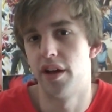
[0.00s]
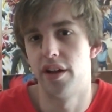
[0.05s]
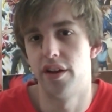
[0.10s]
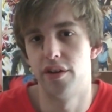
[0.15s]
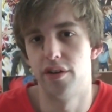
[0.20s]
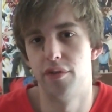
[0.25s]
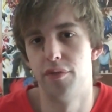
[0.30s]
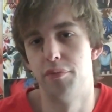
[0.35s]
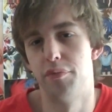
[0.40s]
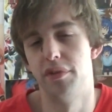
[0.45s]
I
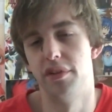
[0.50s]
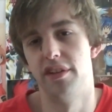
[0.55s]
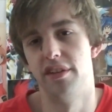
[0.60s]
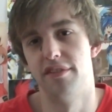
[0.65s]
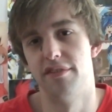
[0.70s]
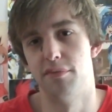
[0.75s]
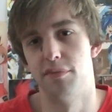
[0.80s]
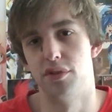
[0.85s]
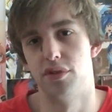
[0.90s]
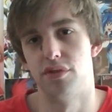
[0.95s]
don't
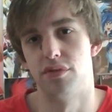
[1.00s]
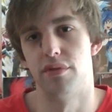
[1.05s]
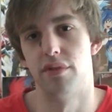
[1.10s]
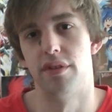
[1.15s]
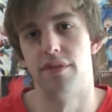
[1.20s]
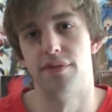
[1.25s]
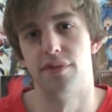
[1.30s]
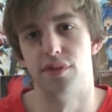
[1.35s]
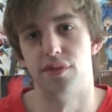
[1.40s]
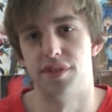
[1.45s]
believe
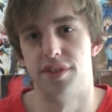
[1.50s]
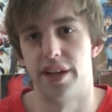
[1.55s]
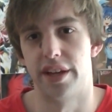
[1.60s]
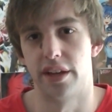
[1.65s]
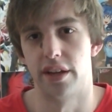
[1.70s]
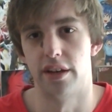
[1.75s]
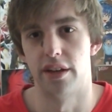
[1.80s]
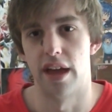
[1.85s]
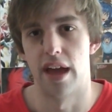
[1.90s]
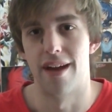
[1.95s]
Bushiroad for a
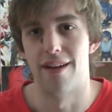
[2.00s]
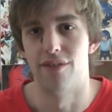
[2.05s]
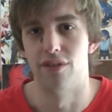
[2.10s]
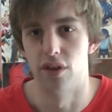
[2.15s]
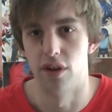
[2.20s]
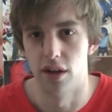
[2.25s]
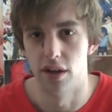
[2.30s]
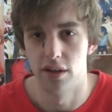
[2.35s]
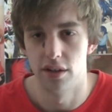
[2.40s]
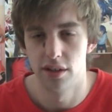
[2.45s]
second, ever.
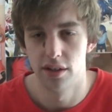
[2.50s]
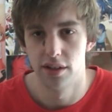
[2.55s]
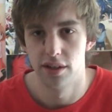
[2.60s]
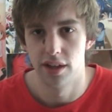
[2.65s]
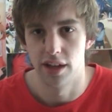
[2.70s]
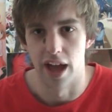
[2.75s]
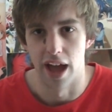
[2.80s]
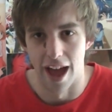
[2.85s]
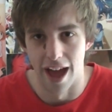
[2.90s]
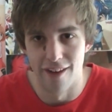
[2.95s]

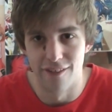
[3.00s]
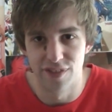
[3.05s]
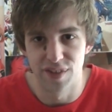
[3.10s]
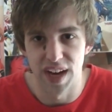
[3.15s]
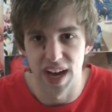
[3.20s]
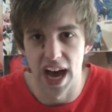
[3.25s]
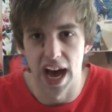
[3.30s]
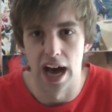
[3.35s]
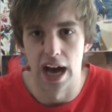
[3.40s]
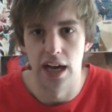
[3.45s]
Ever!
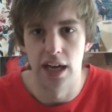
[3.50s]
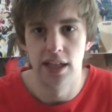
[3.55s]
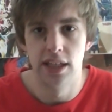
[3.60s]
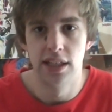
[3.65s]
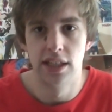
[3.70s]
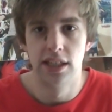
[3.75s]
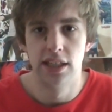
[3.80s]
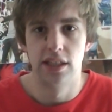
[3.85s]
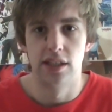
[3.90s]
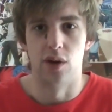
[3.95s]

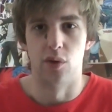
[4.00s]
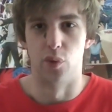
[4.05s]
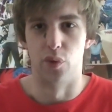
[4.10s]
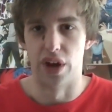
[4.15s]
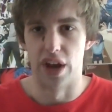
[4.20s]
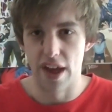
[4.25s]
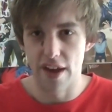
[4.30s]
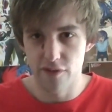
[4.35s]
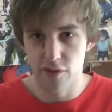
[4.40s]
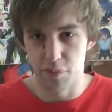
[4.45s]
I will
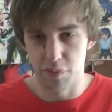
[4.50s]
never